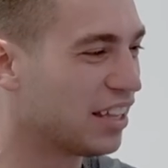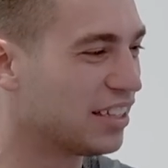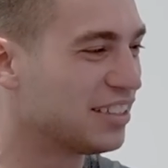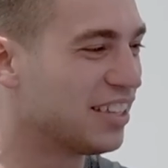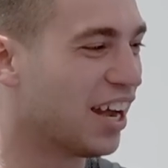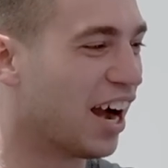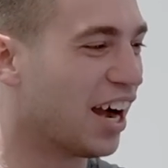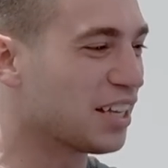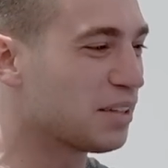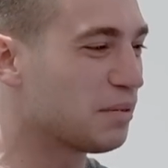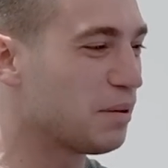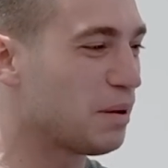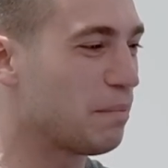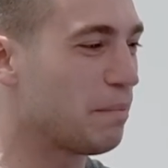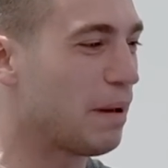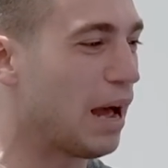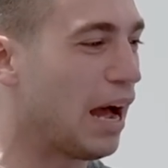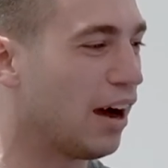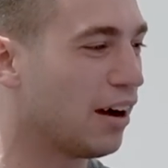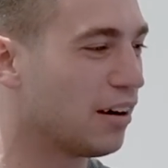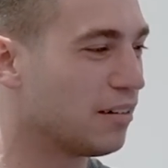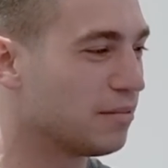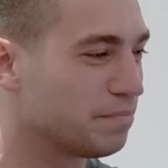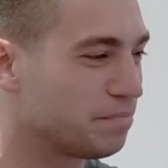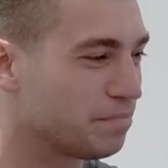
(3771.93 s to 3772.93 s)
talk to me
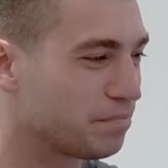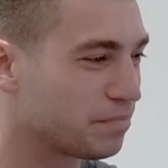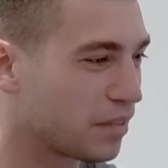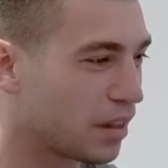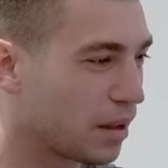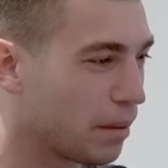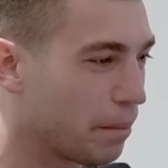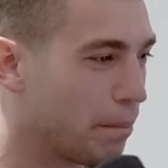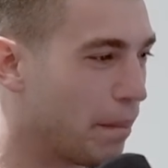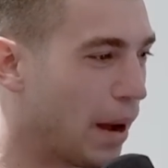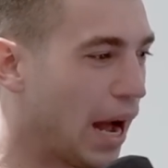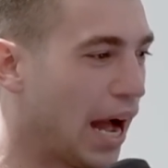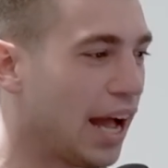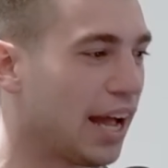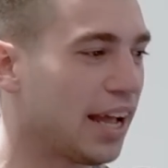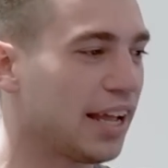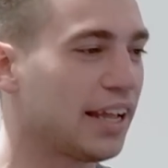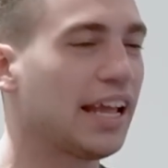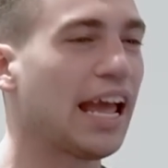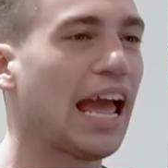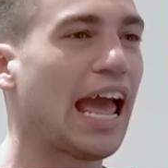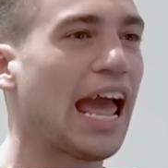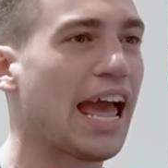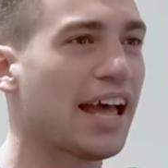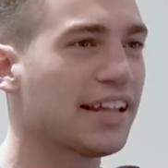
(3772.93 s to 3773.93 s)
about
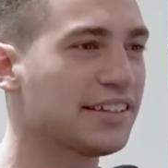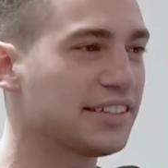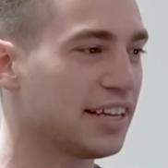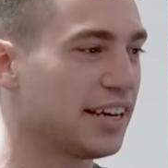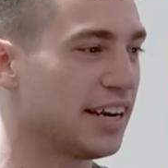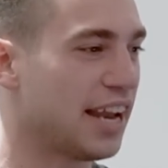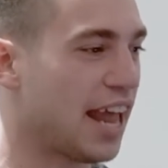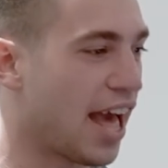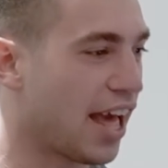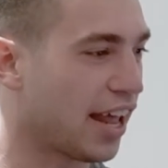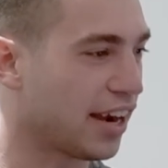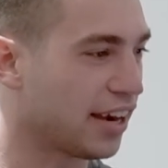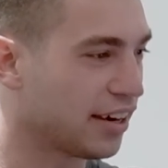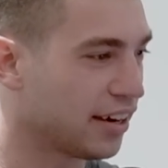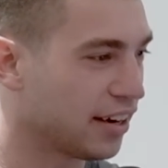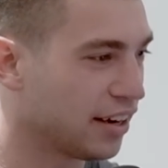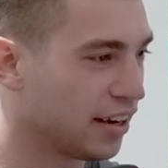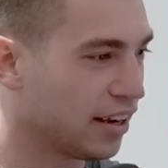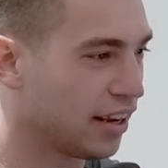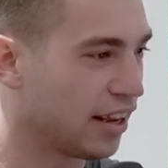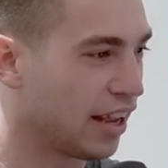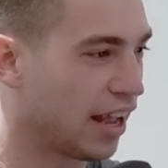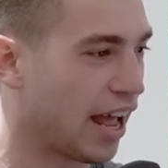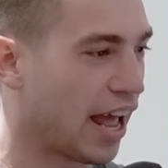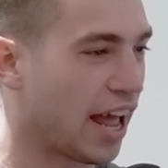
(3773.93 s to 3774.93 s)
buying Antoinette
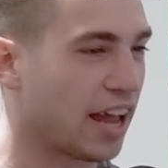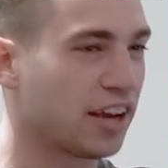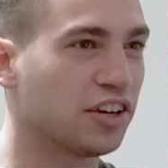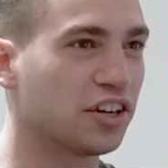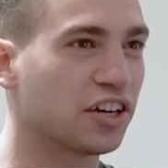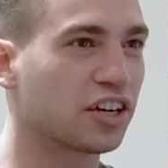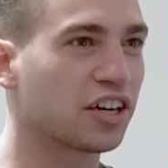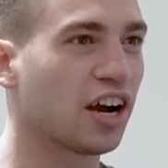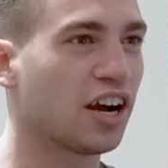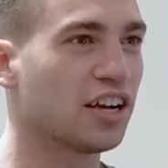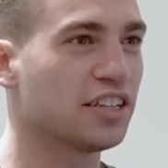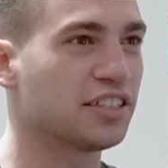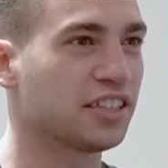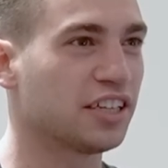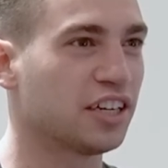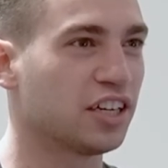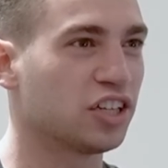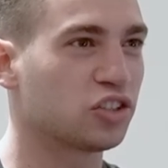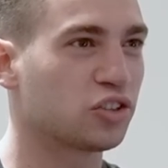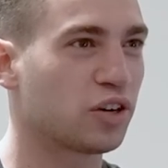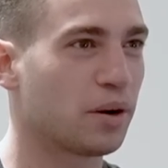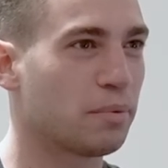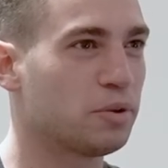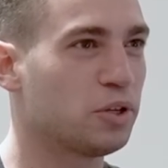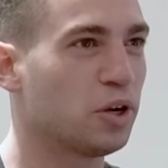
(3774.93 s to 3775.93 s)
and your cousin a
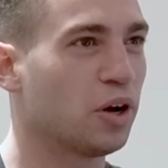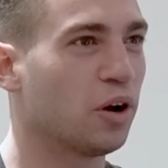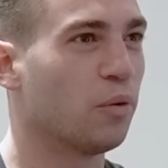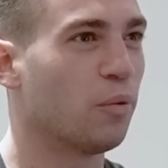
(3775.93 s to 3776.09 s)
trip to